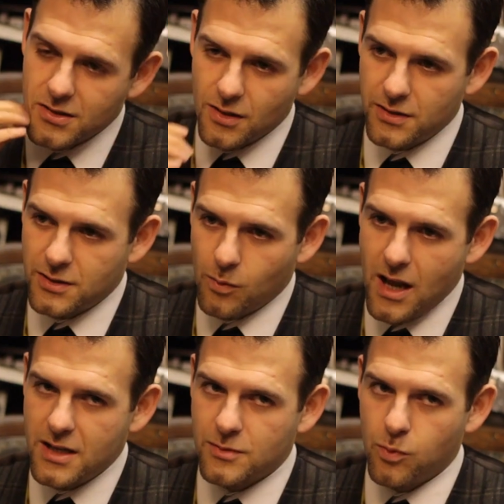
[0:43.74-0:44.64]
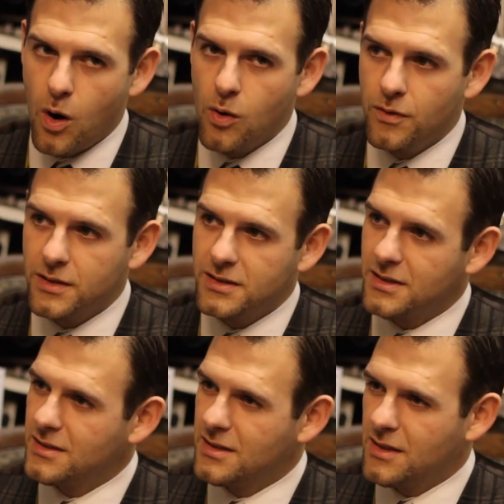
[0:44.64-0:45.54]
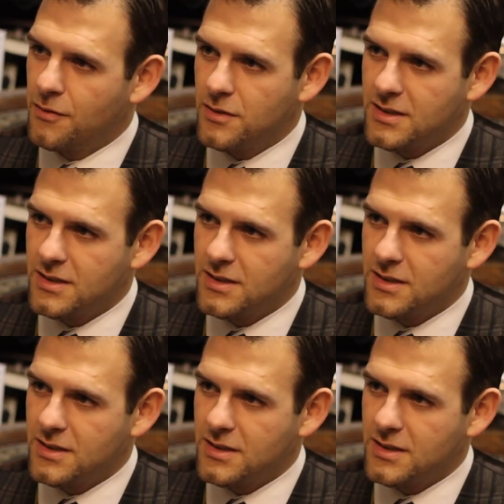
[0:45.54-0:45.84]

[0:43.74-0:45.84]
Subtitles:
So it's the way it's woven, it's a different